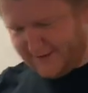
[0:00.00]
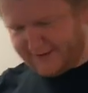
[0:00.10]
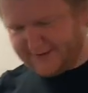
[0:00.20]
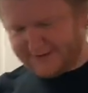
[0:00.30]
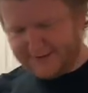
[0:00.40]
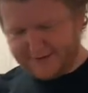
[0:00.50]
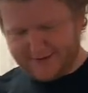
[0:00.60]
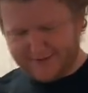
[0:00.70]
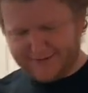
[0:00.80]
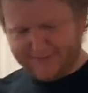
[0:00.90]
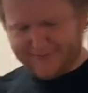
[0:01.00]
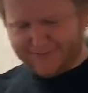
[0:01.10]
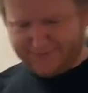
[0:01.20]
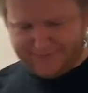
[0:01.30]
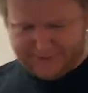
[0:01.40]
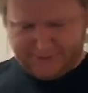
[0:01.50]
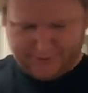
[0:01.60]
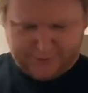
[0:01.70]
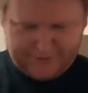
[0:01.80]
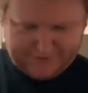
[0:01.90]
Sure am glad we had some
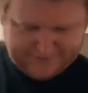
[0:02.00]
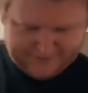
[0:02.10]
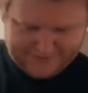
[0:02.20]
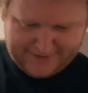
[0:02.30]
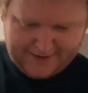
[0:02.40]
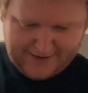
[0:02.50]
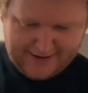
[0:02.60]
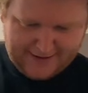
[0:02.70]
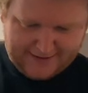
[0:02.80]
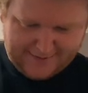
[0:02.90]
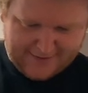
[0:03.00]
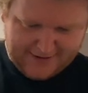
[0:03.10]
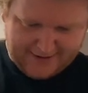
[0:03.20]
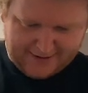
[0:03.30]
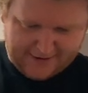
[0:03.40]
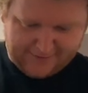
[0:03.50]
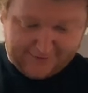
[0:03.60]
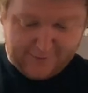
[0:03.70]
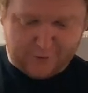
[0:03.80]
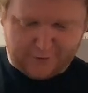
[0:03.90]
pectinase for those
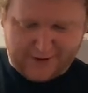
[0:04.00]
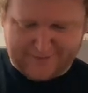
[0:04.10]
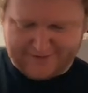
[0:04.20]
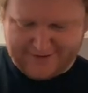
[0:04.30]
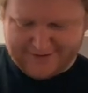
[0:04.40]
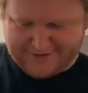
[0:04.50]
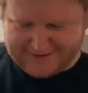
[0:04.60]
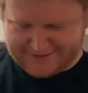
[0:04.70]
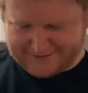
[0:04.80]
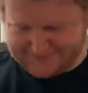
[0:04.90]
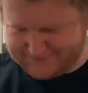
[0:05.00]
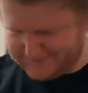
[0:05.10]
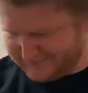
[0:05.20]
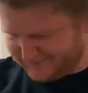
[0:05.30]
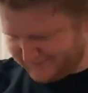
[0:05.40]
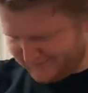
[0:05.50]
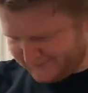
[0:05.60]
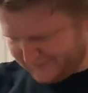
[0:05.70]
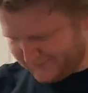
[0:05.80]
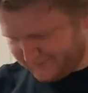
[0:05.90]
powderized potato
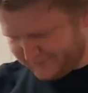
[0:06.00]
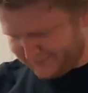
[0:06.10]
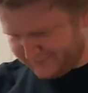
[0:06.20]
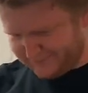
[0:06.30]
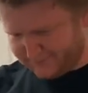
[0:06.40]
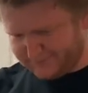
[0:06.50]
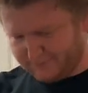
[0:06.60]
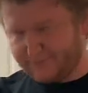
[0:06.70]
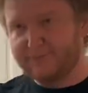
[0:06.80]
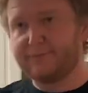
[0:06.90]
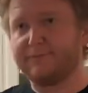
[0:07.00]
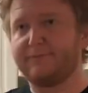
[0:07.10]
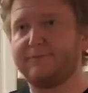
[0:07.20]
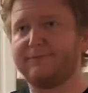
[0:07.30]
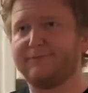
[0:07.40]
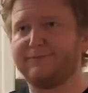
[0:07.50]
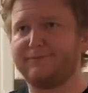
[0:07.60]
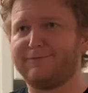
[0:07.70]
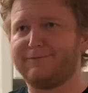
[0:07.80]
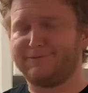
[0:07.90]
product granules.
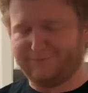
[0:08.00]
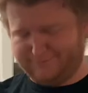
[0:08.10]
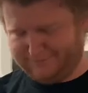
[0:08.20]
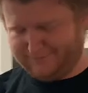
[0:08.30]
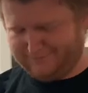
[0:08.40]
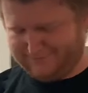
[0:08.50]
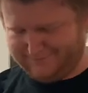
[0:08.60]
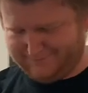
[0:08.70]
Now,